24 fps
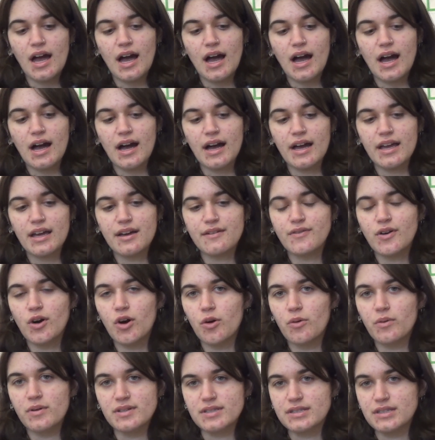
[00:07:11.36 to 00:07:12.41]
I have
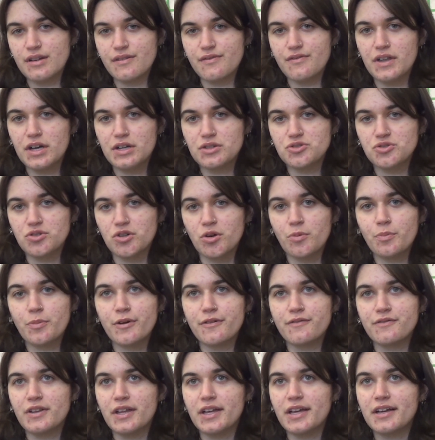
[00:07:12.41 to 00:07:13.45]
always loved that trope
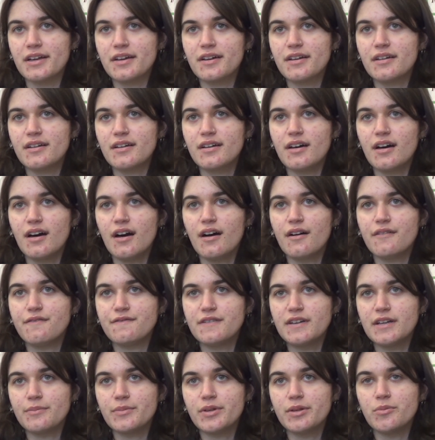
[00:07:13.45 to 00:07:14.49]
of like a
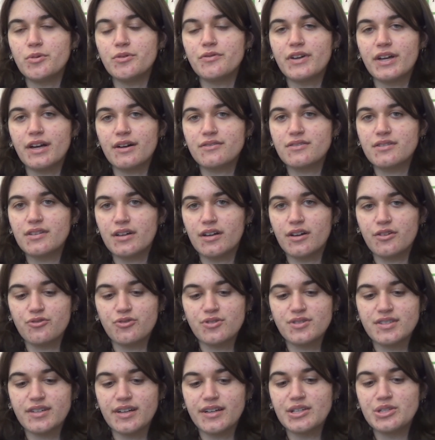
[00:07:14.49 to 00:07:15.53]
family moving out to the
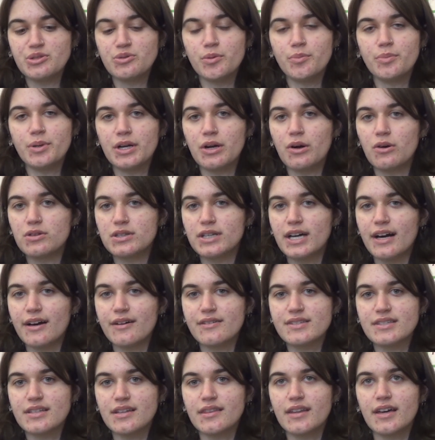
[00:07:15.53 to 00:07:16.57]
countryside to a big old
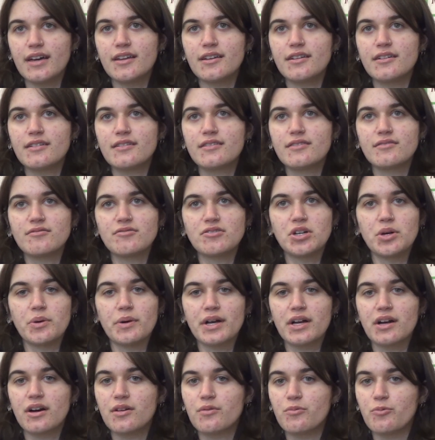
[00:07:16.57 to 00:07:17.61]
house and then
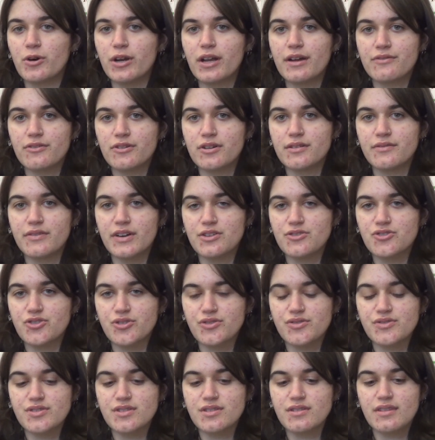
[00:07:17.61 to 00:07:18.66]
going on whatever
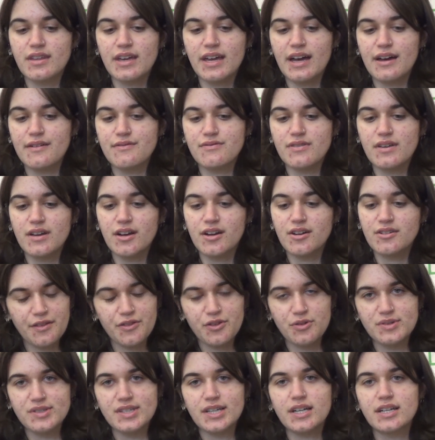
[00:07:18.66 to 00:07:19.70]
adventures they have there. There
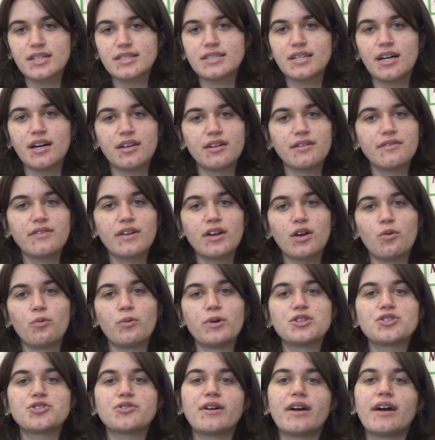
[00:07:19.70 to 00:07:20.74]
was like a ton of like
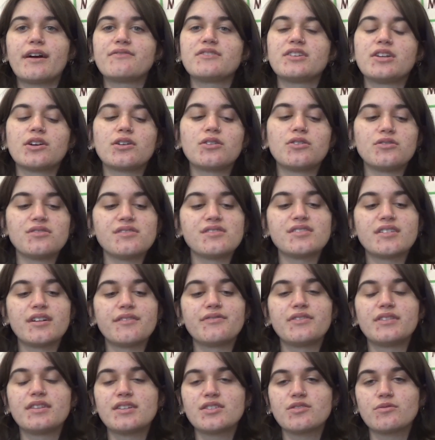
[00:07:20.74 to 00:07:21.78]
witchcraft and occult stuff
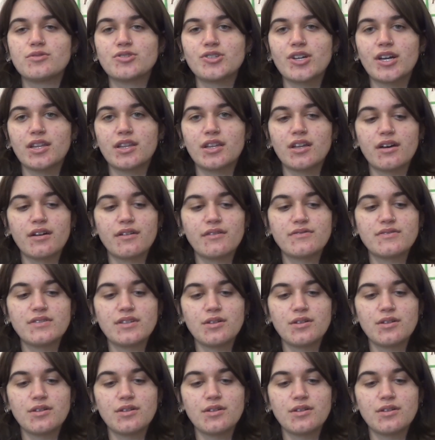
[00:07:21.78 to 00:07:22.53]
in this, which I loved.